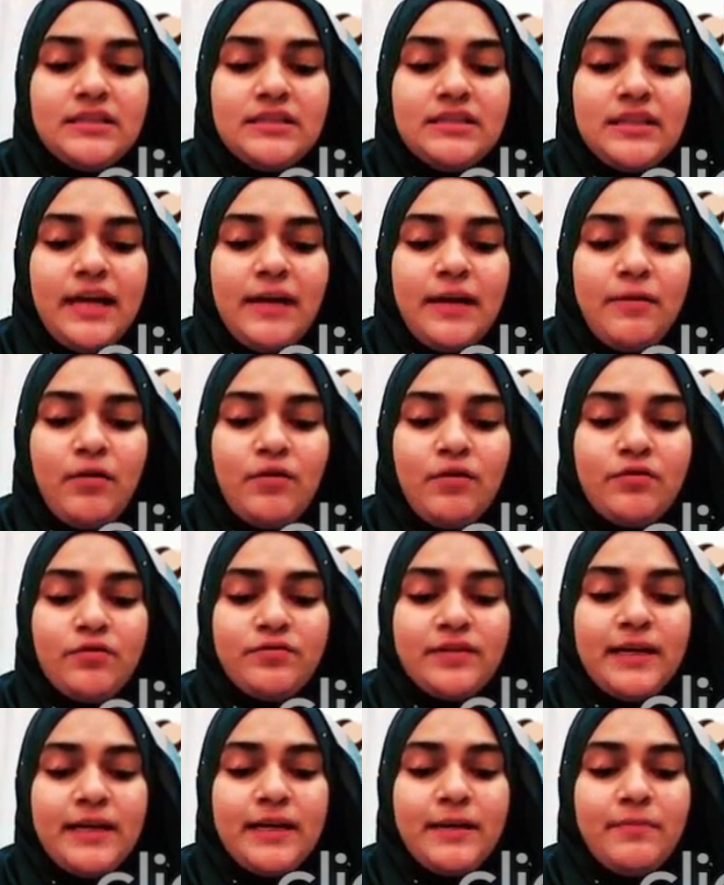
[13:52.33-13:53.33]
This
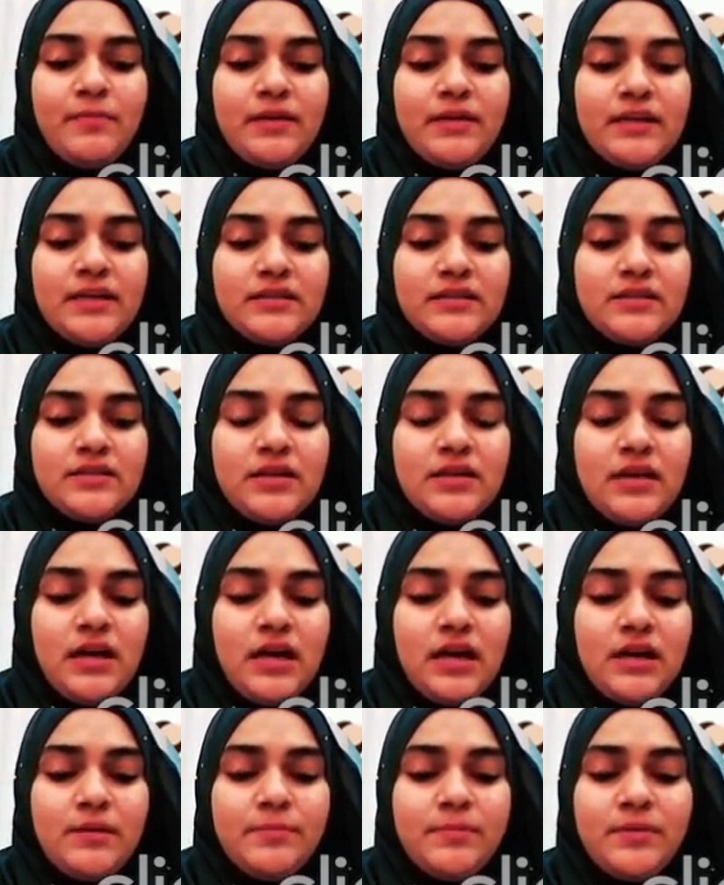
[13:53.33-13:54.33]
type of scheme
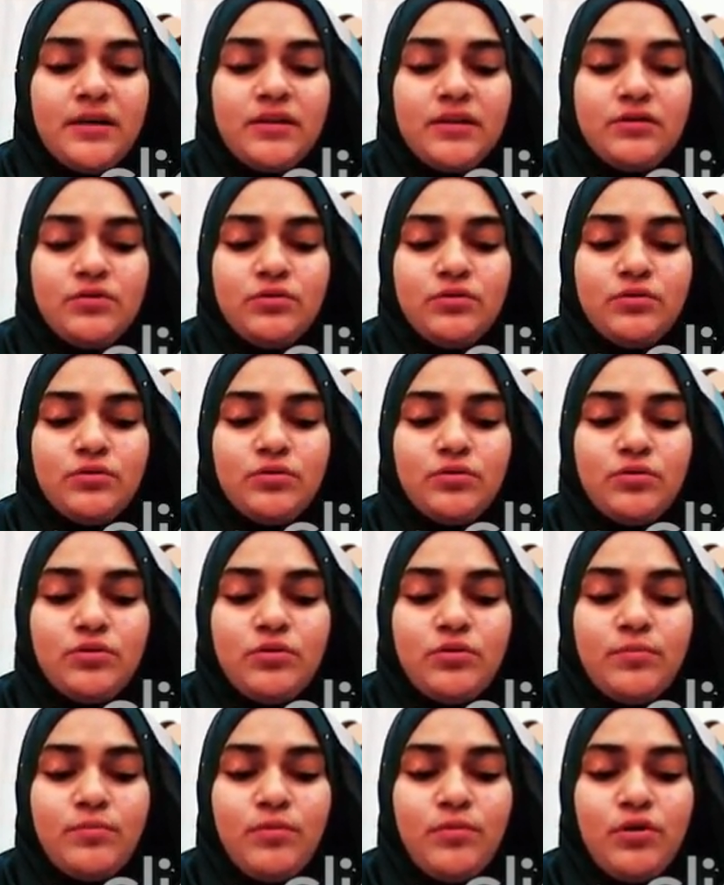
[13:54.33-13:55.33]
is able
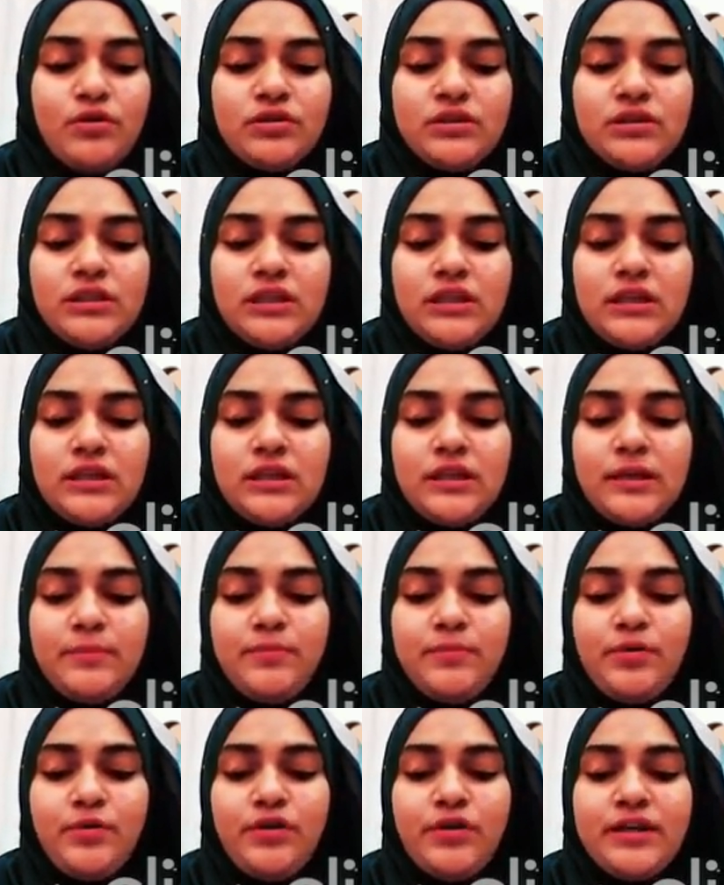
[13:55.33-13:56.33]
to boost
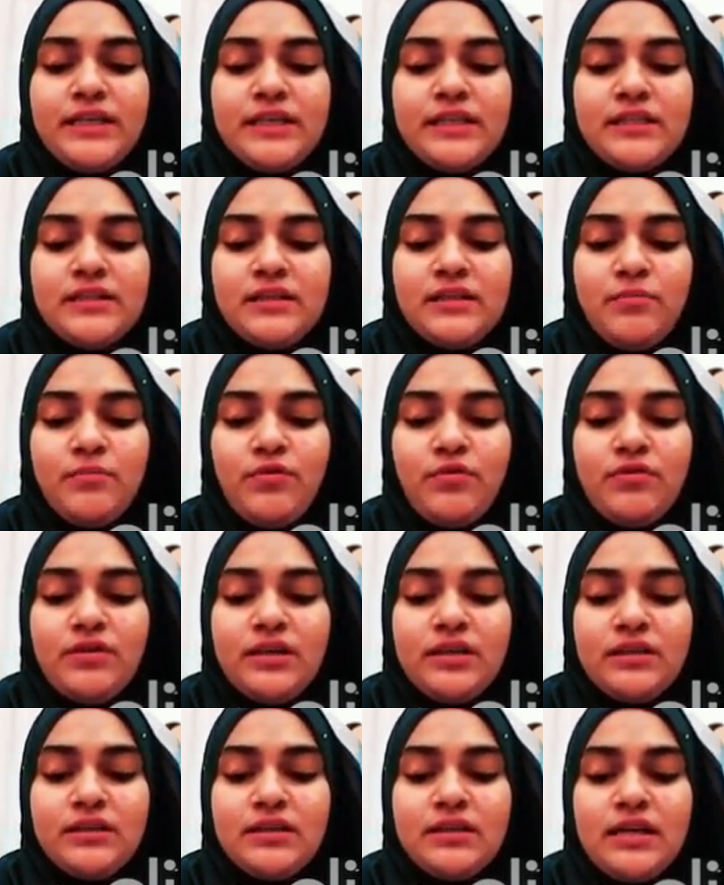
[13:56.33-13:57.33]
the employees'
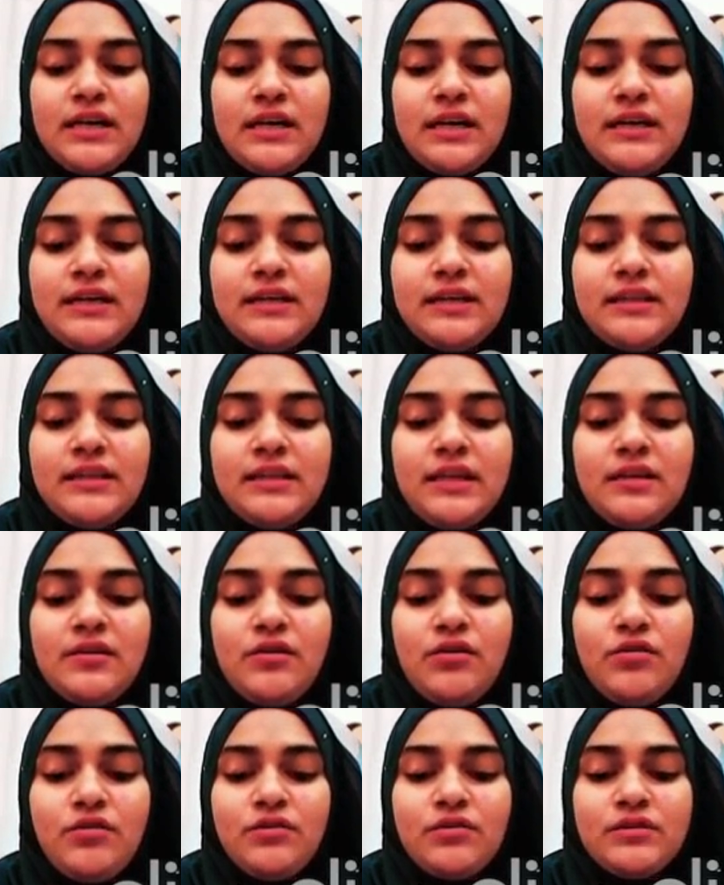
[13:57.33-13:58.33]
morale,
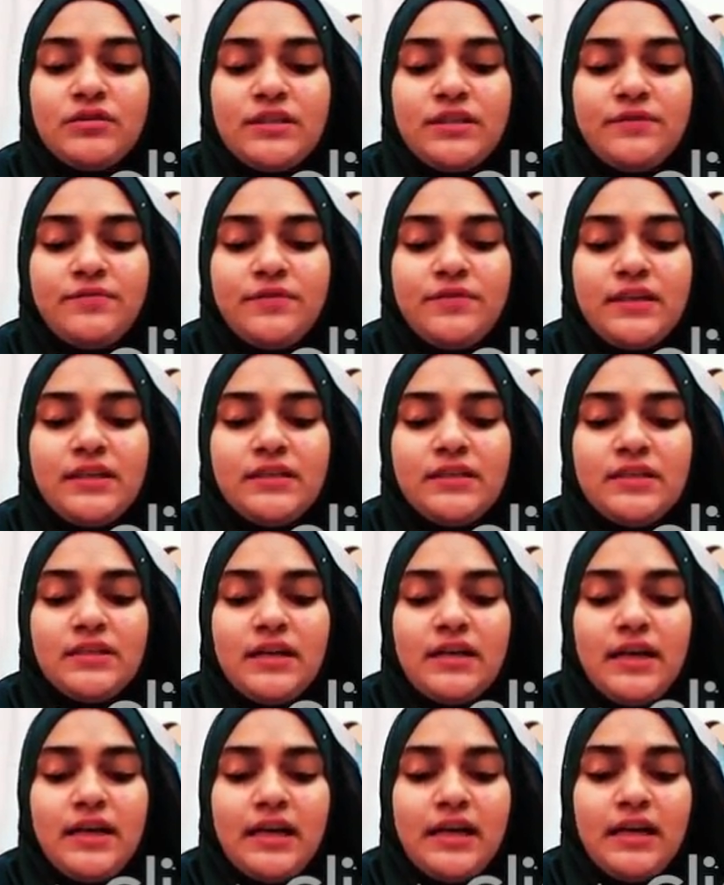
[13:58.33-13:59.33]
retain long
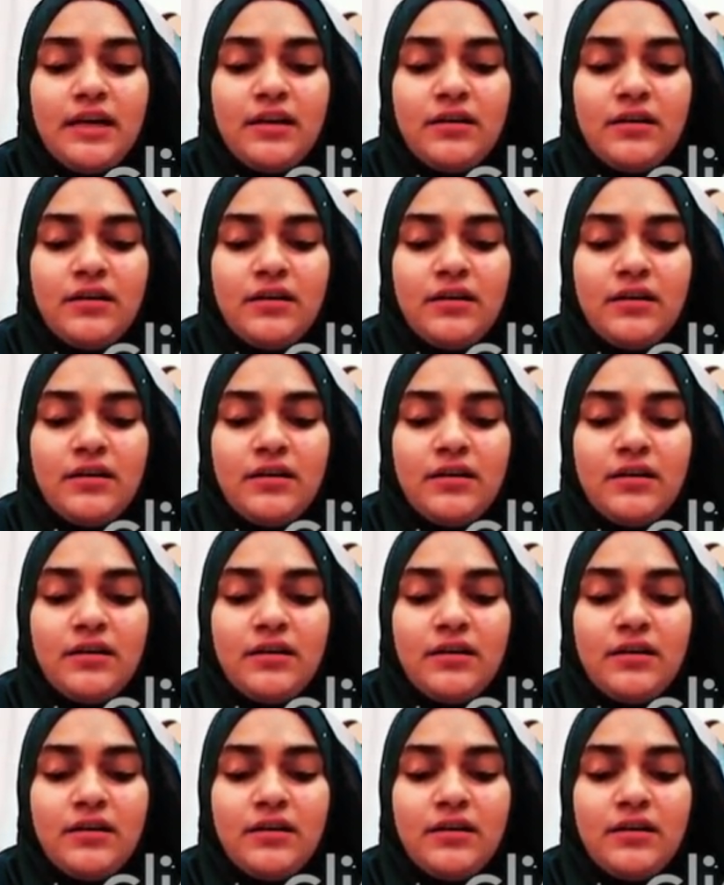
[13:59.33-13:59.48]
service,